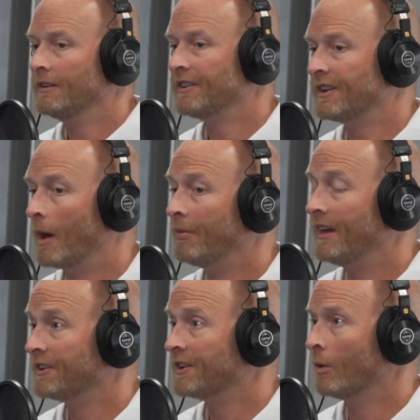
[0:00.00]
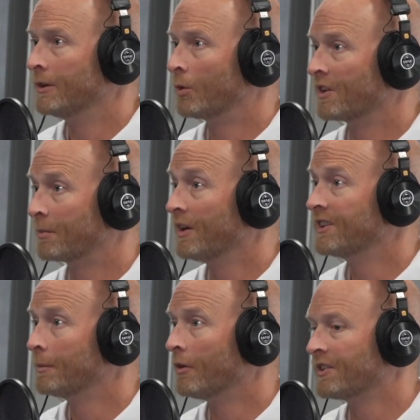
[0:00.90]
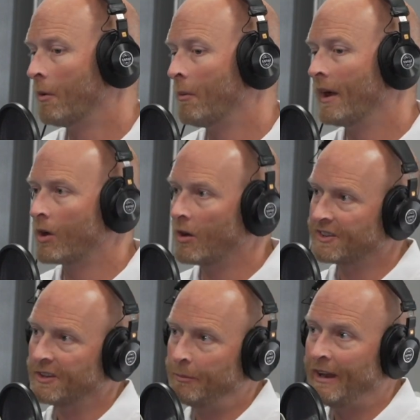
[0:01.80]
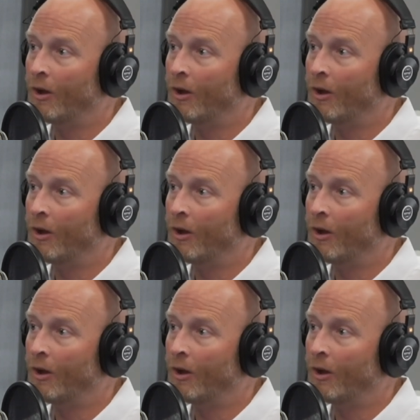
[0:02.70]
some things going towards principal, some of my costs is being